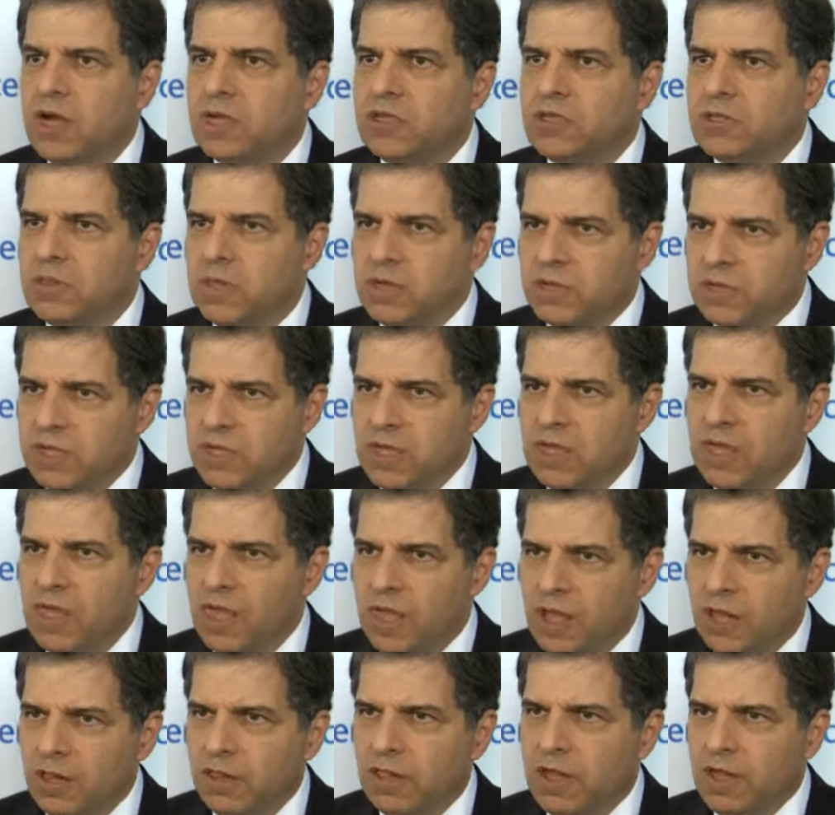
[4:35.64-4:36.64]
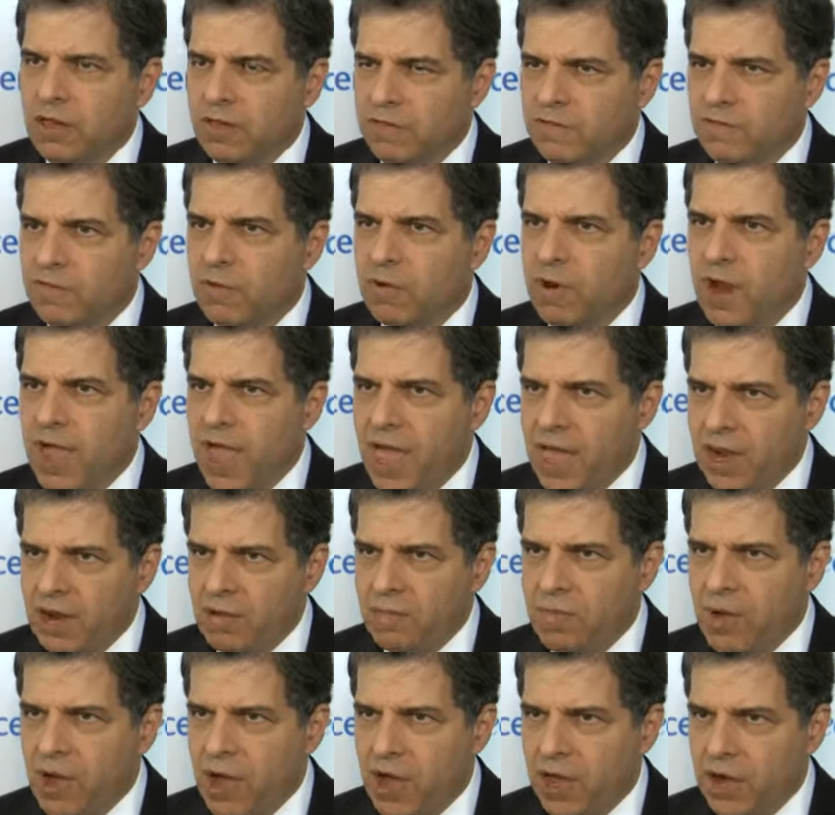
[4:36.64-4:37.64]
So the DLL4
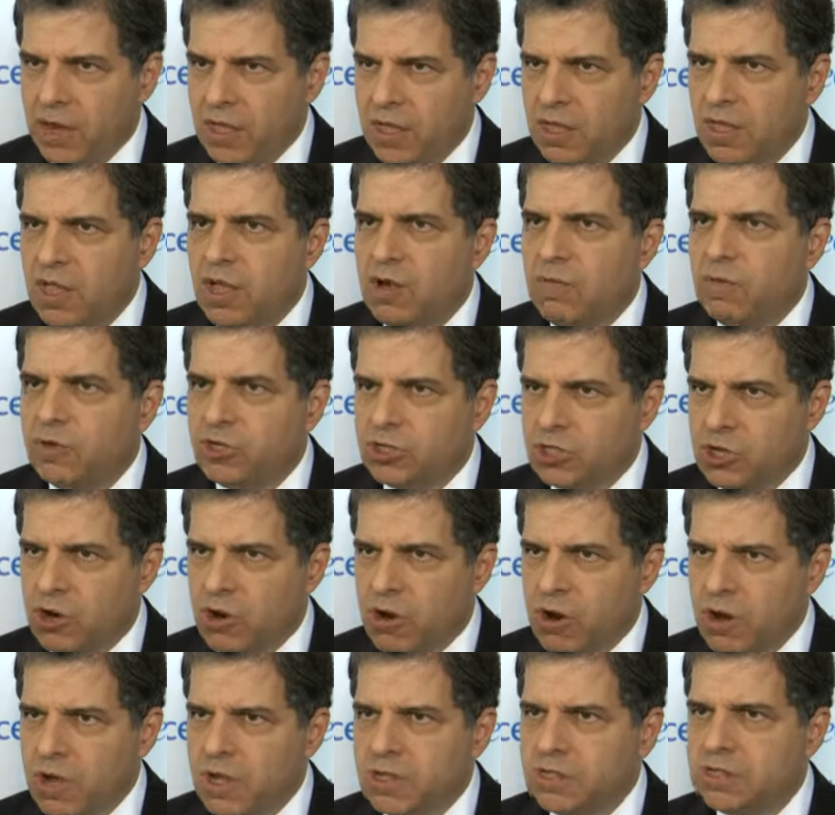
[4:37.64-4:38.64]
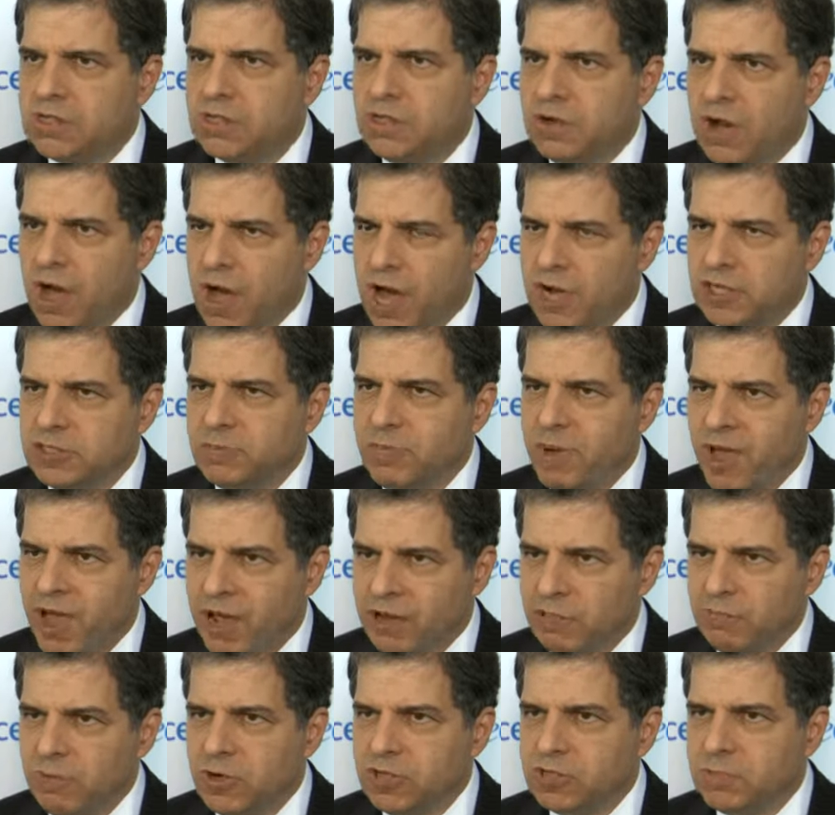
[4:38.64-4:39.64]
antibody, which targets the Notch
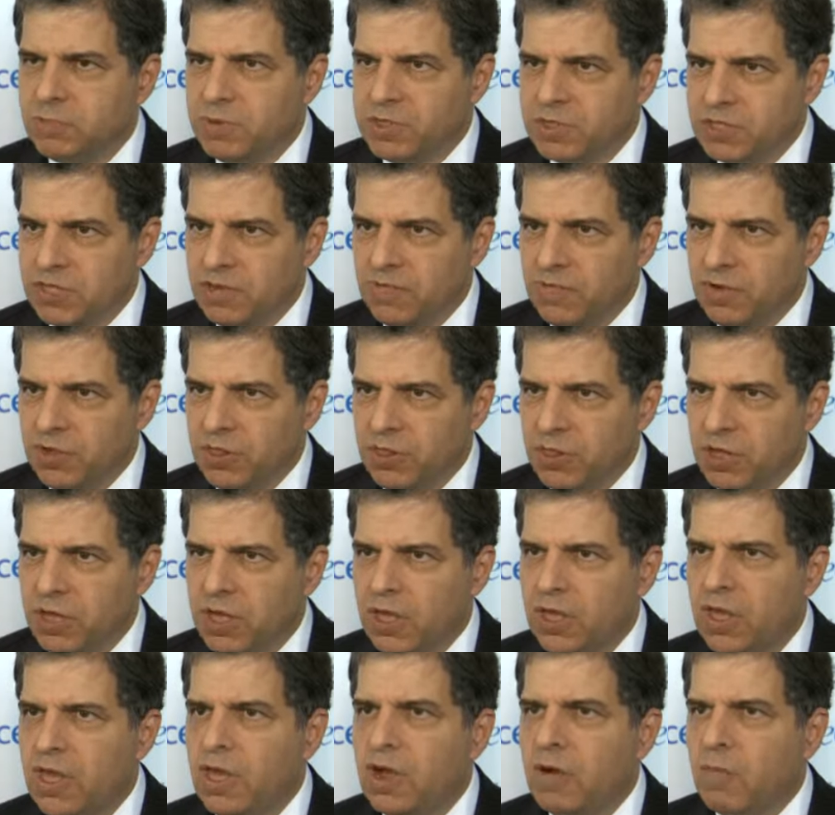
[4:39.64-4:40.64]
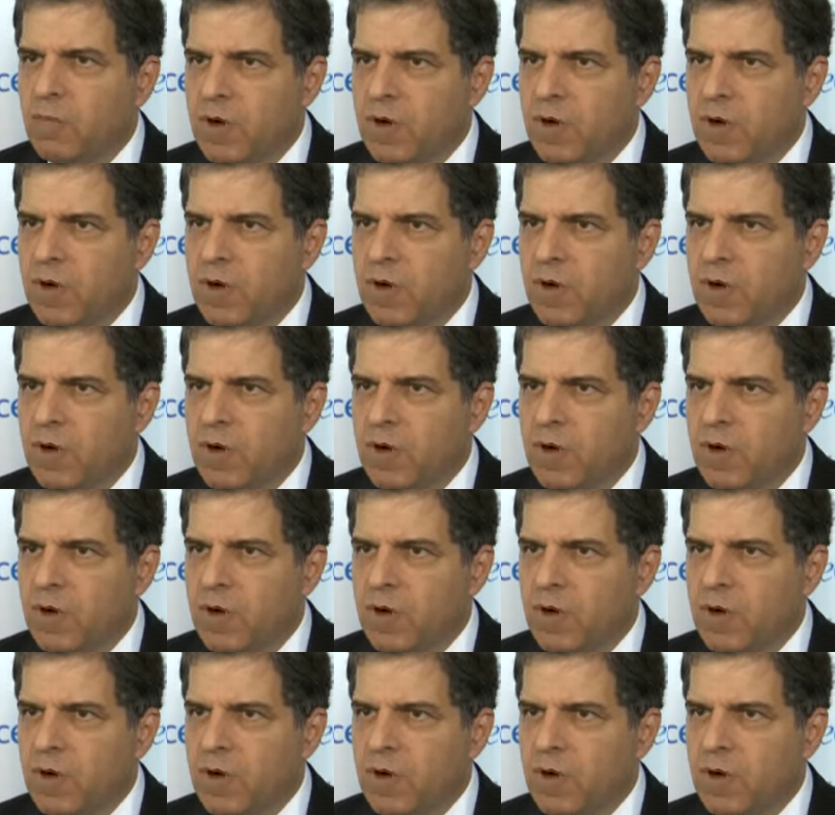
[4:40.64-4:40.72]
pathway specifically,